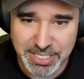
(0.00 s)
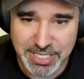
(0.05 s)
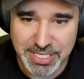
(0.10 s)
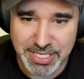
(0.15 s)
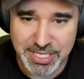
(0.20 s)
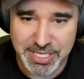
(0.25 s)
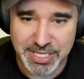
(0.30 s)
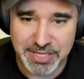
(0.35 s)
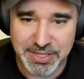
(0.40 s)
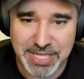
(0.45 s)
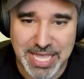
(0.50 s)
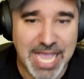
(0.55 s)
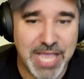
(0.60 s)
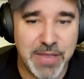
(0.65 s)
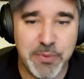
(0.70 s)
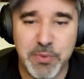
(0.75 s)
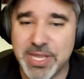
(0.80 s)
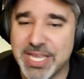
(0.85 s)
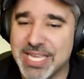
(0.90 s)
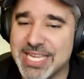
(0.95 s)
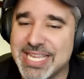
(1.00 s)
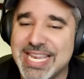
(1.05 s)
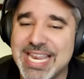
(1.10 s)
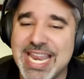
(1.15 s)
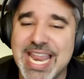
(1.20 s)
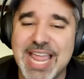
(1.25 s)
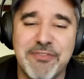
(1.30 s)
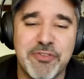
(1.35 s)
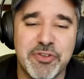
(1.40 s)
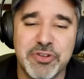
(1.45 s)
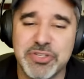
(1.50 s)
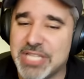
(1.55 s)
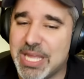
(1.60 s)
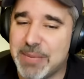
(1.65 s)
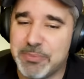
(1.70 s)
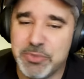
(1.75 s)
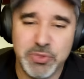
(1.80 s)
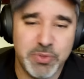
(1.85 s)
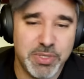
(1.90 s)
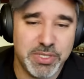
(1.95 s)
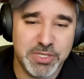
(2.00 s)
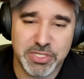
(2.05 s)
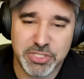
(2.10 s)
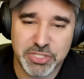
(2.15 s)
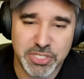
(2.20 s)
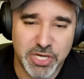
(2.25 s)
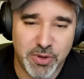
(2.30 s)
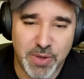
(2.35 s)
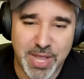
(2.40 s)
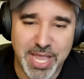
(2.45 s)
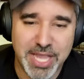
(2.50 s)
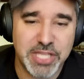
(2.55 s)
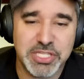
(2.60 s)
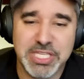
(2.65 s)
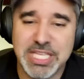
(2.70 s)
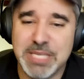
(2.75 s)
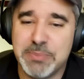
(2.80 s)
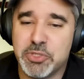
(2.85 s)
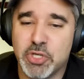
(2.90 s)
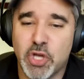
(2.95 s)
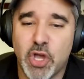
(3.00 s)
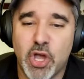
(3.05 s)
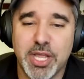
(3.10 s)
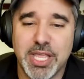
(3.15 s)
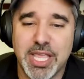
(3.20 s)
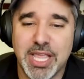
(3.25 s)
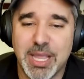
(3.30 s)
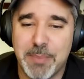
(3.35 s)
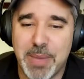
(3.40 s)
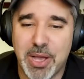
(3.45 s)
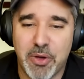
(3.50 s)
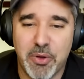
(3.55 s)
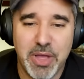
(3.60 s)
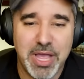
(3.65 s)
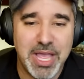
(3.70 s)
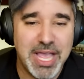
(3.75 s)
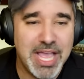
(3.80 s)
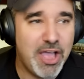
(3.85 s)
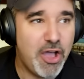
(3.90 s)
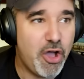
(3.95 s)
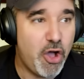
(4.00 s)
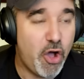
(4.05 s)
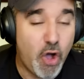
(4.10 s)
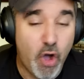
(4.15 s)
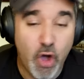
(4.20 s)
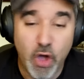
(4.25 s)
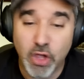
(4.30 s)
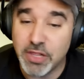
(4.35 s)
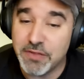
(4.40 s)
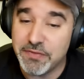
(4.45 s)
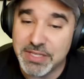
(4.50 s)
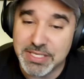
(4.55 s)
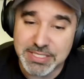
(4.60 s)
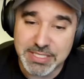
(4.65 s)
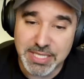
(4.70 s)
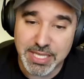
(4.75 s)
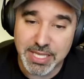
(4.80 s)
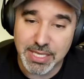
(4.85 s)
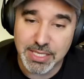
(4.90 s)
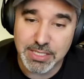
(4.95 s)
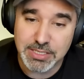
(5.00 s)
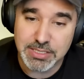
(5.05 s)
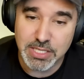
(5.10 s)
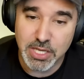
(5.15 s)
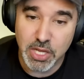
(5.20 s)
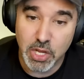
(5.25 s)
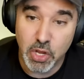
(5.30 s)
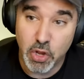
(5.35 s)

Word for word: Yes. I can never stop doing this show. I could keep talking about all of these things